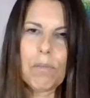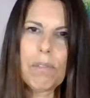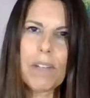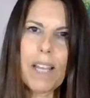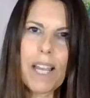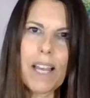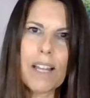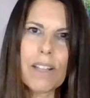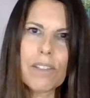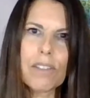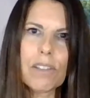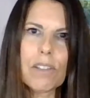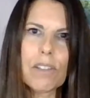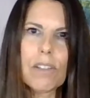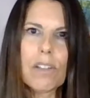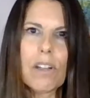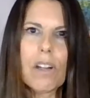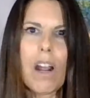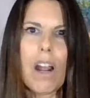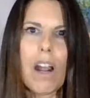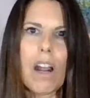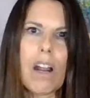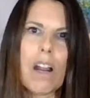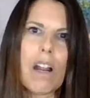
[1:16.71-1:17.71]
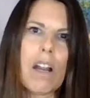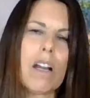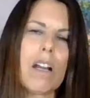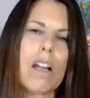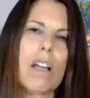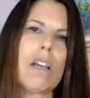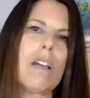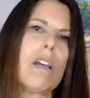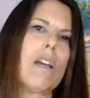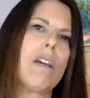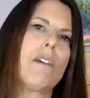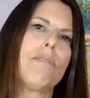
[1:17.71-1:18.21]
Well, there are
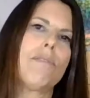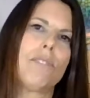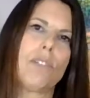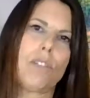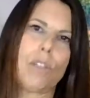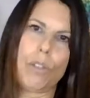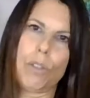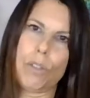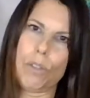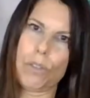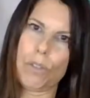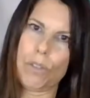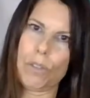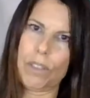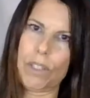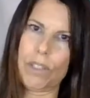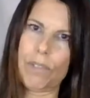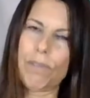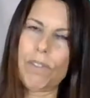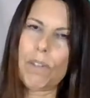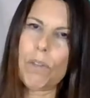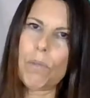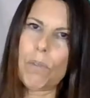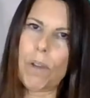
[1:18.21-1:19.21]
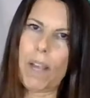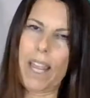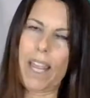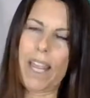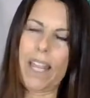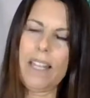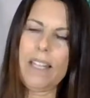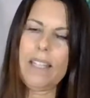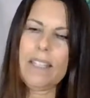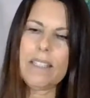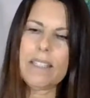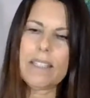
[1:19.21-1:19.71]
a few different
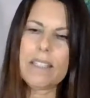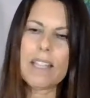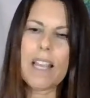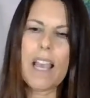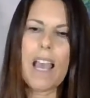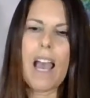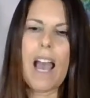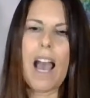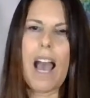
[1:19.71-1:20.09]
ways.